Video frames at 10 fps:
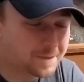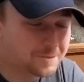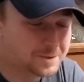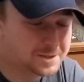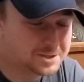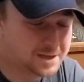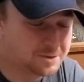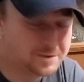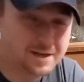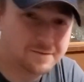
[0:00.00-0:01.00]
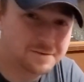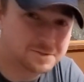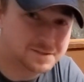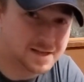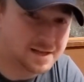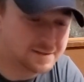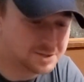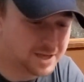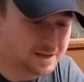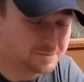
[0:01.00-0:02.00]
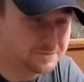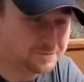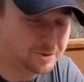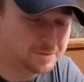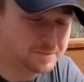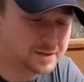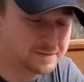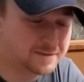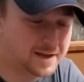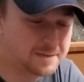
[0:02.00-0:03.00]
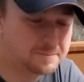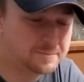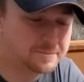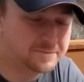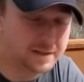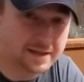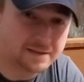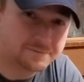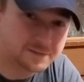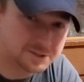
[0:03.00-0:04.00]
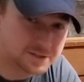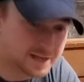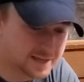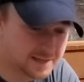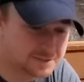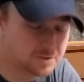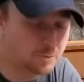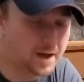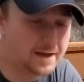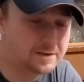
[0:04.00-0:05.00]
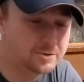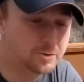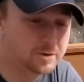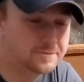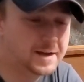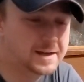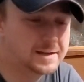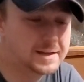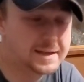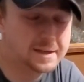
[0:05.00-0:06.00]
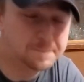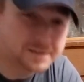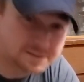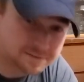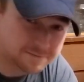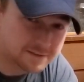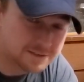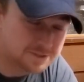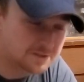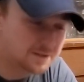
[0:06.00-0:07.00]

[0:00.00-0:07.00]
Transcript: which I don't think I've ever said on the channel before, but if I'm filleting fish that I catch in the wild, or if I eat a piece of fish,